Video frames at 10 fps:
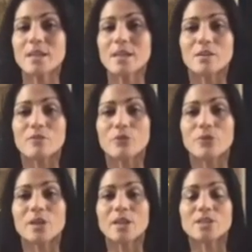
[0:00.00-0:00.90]
kind of
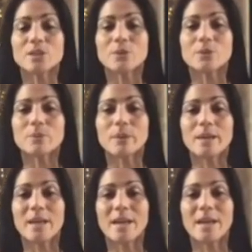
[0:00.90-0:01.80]
reaching with the right
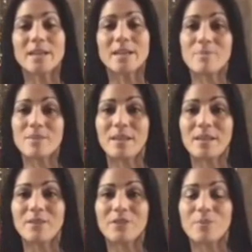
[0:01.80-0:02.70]
hand, keeping
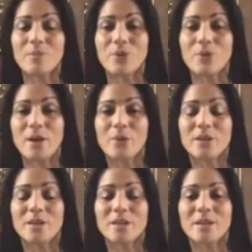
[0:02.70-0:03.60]
left hip
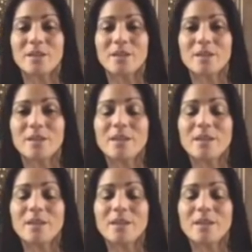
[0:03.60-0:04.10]
grounded,